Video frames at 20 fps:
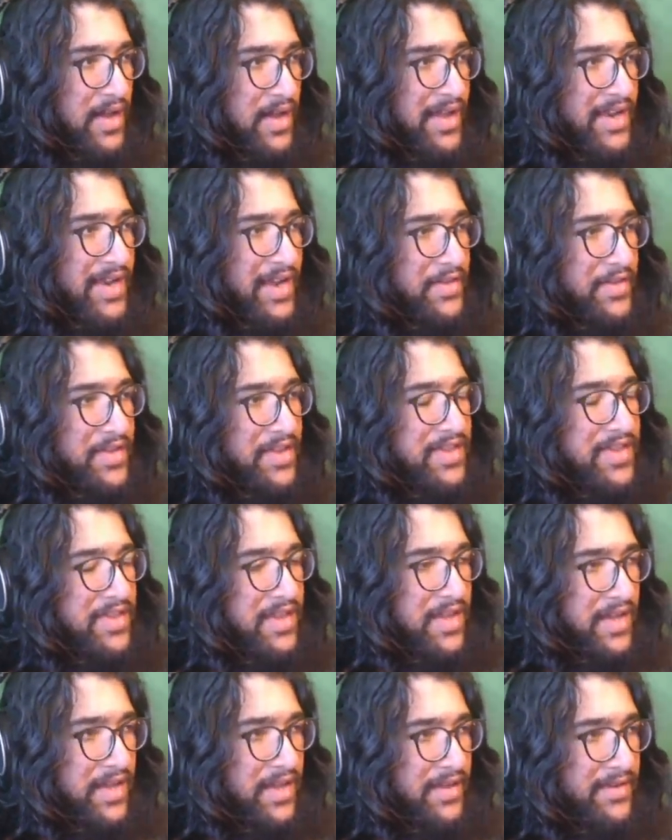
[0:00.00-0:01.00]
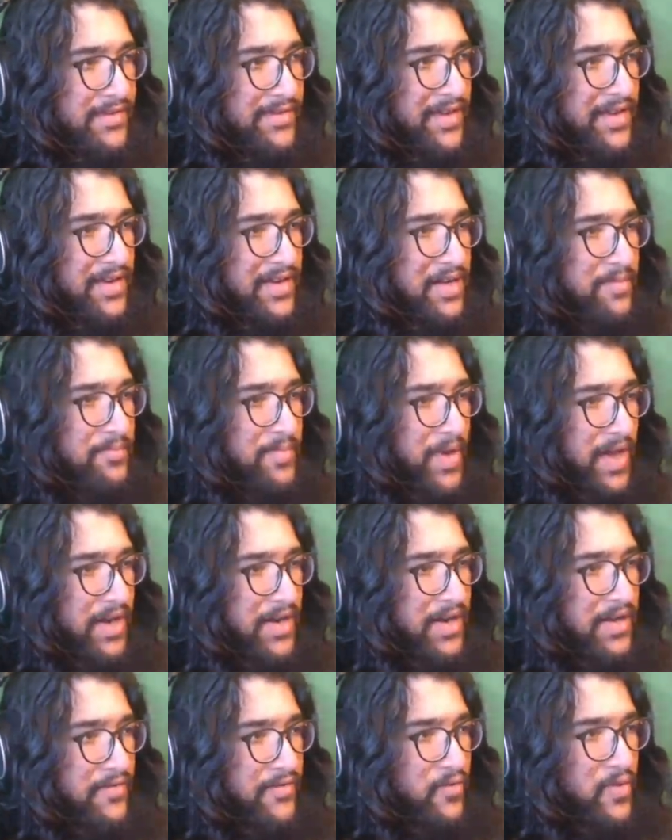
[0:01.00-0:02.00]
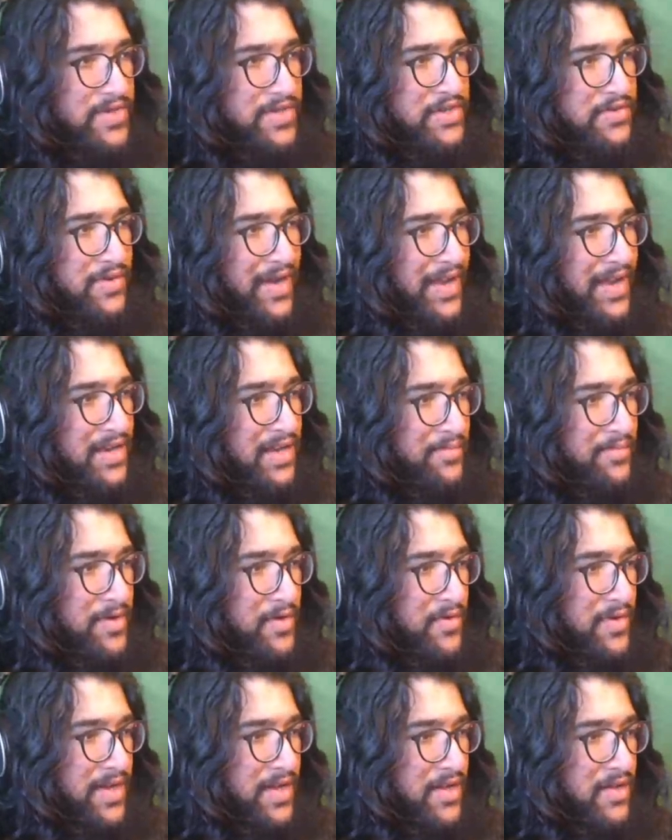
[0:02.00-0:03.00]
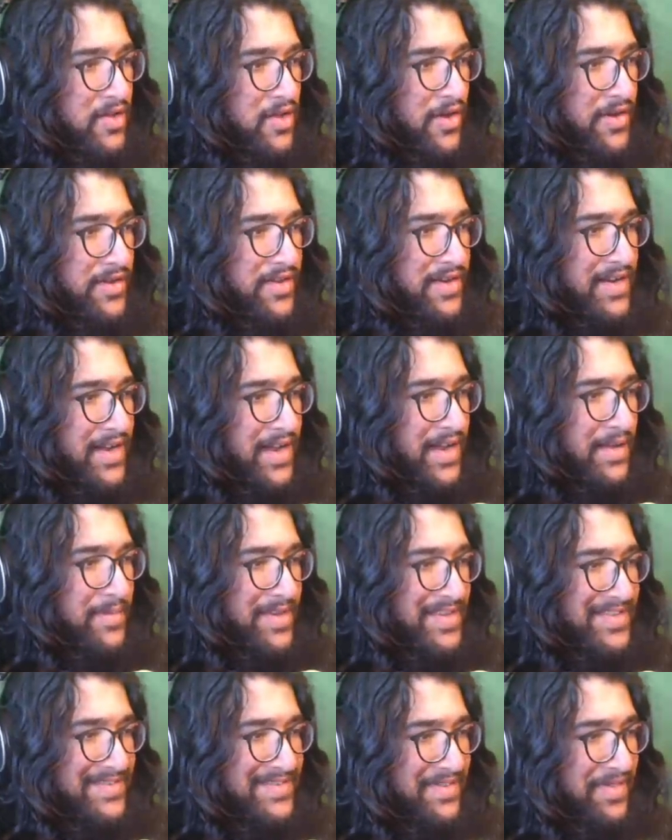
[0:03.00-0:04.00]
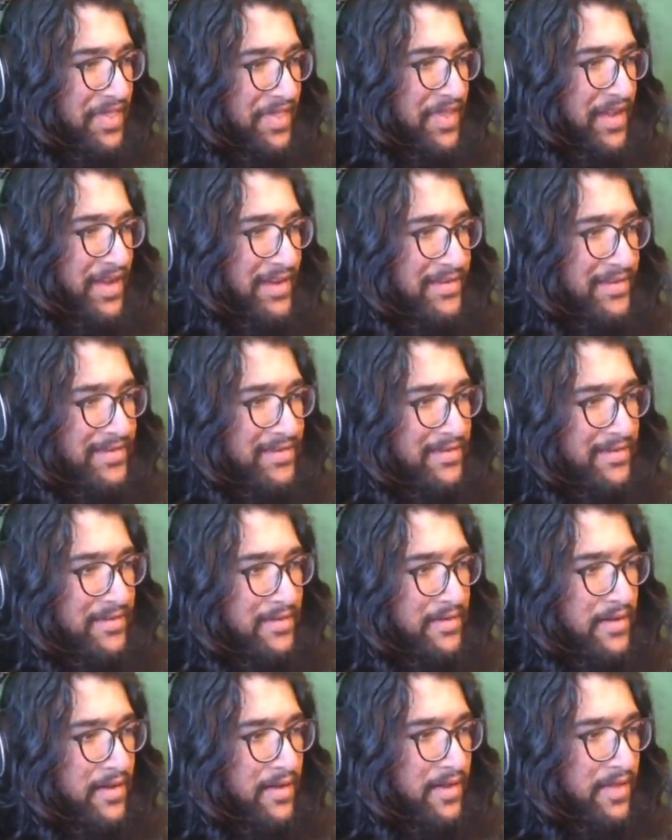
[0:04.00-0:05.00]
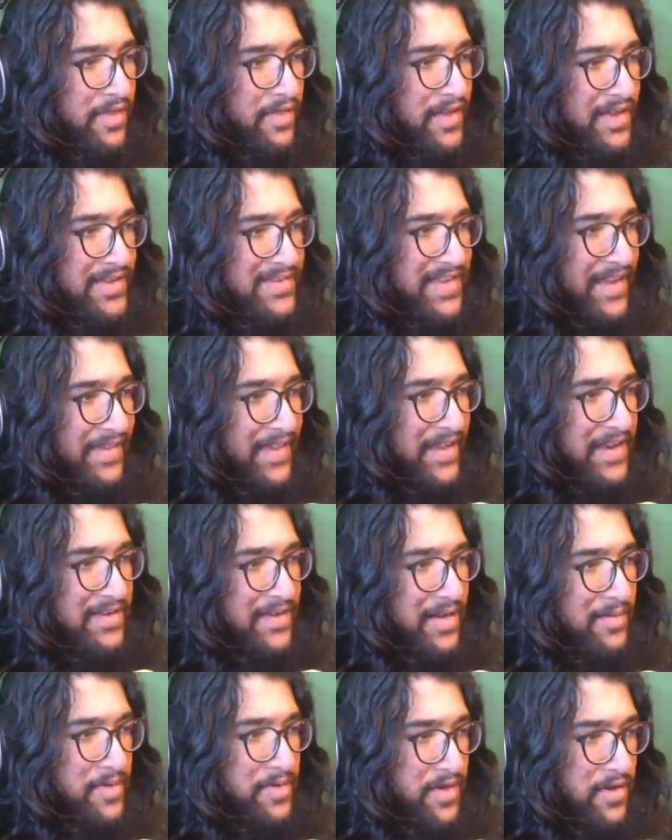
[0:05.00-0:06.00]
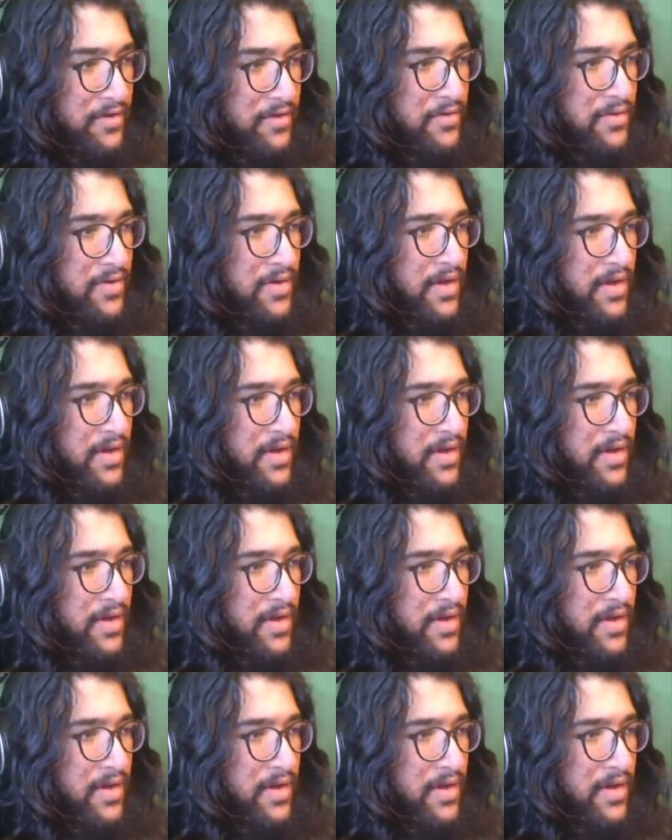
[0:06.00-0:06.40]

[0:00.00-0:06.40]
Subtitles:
Now the thing is, in competitive, what you end up doing a lot of the time is this and then W.